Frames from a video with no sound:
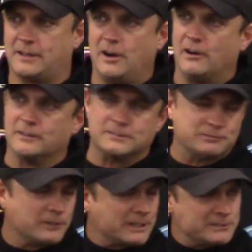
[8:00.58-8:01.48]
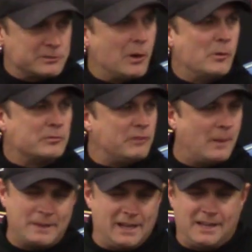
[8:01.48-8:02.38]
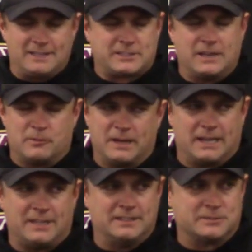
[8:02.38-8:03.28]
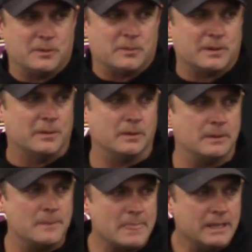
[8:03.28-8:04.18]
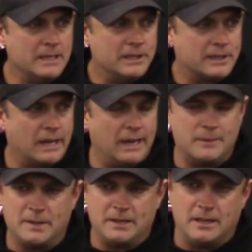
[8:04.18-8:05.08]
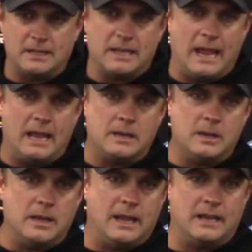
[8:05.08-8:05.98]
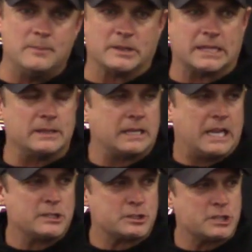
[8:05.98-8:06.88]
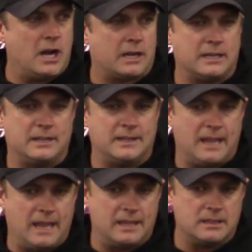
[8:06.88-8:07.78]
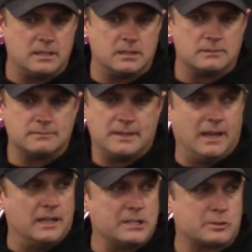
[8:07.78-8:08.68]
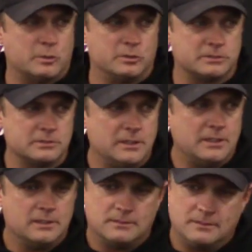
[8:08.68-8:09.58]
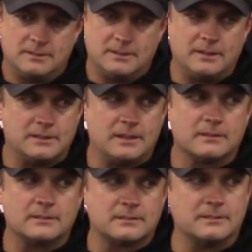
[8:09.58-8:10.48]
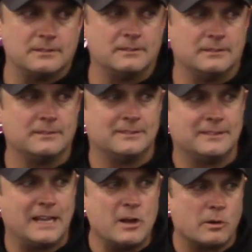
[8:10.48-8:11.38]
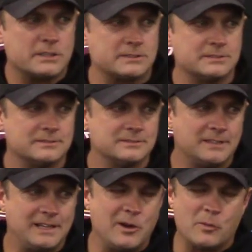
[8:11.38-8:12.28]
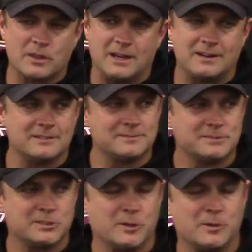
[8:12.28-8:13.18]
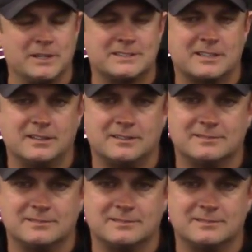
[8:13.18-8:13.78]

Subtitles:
the car, there's a freaking drone fall. I mean, it's getting ridiculous what we're doing. Okay, I mean, yeah, and but the kids are talking, and the LA schools, and they notice. They know we're there, so it's good.